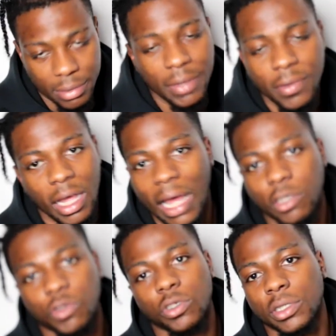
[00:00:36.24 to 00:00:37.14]
Even the
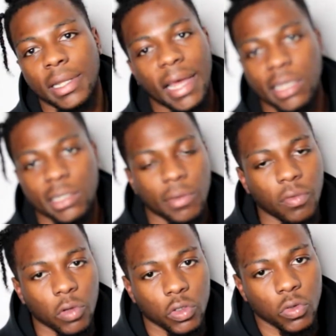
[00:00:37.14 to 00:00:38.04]
actual just 97
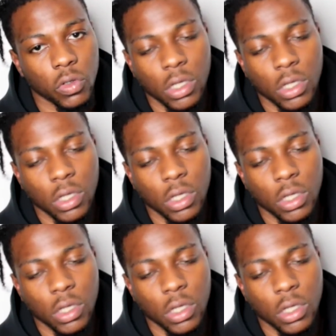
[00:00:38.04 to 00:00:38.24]
model